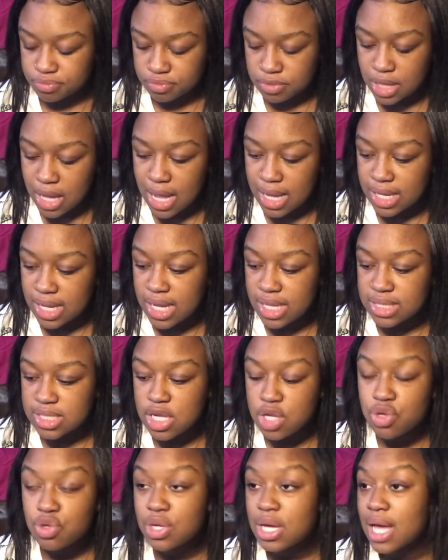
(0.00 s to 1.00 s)
I can't tell
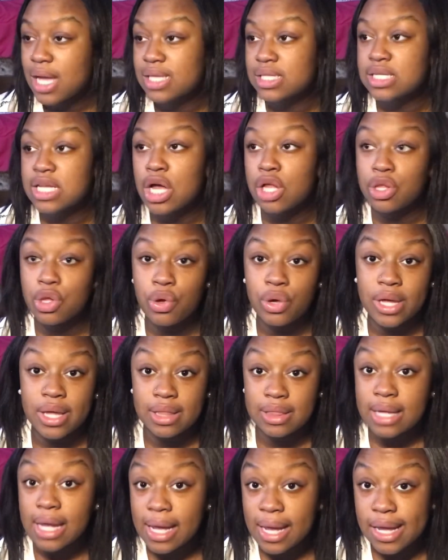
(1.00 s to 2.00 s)
you guys how long it
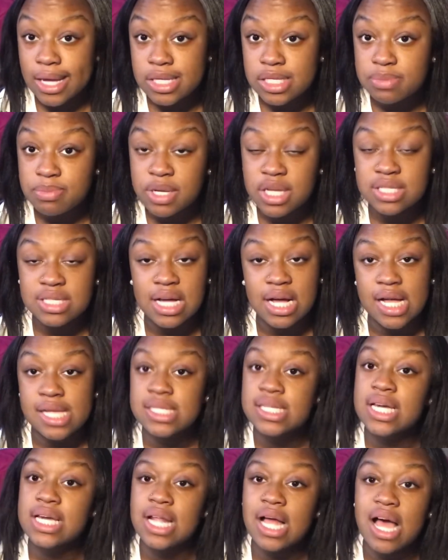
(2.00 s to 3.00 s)
lasts, because like I
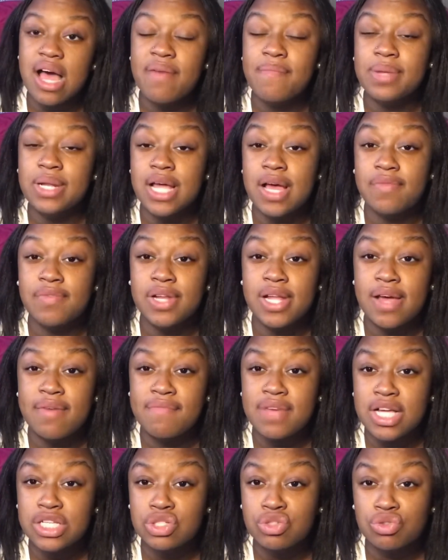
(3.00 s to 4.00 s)
said, I have been having that
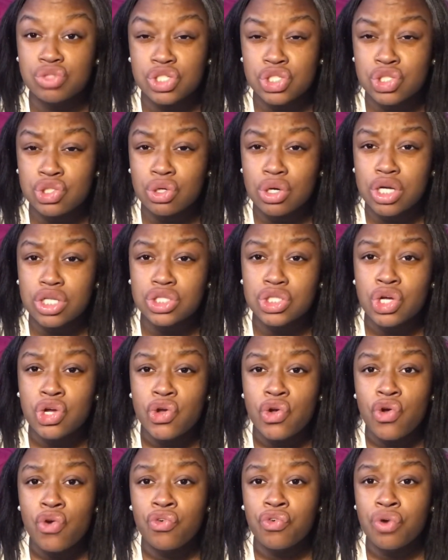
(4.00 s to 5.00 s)
vaginal discharge
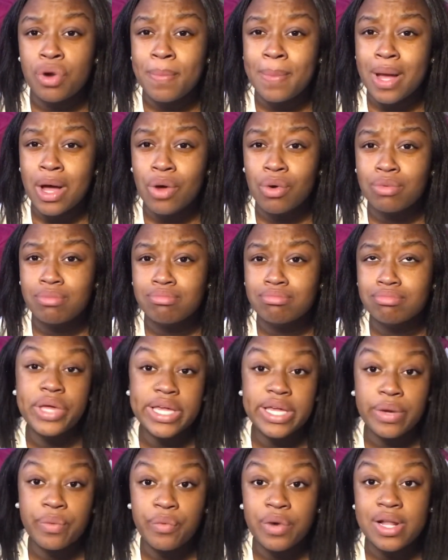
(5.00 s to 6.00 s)
for about a week
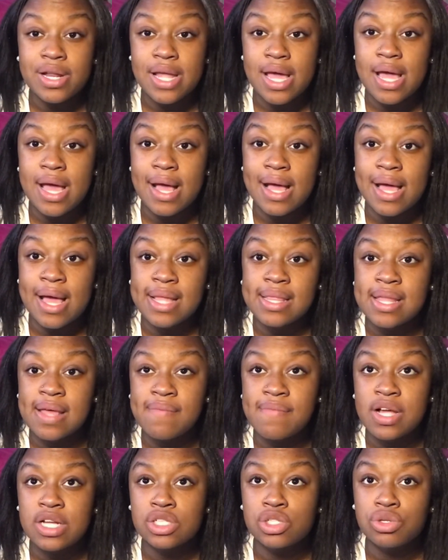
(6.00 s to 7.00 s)
and 1 day. I had that
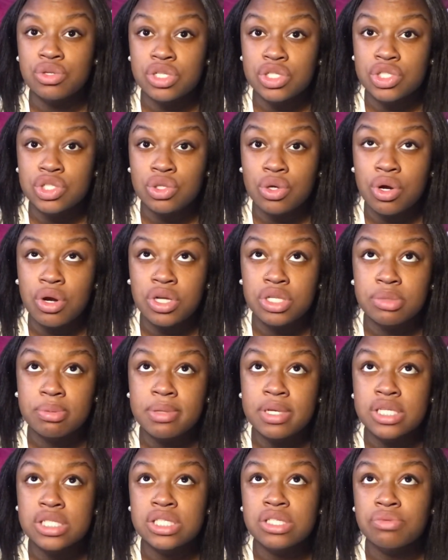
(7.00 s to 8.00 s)
vaginal discharge
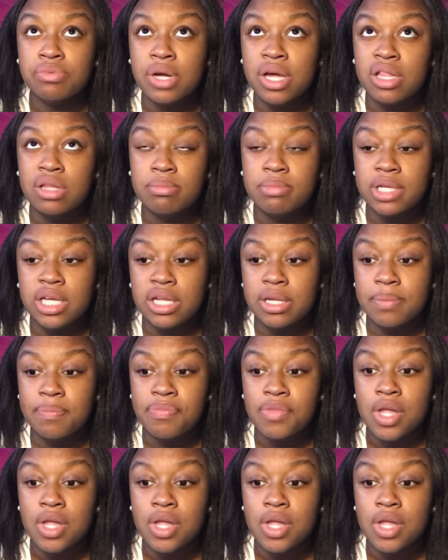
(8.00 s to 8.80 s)
plus the regular bleeding.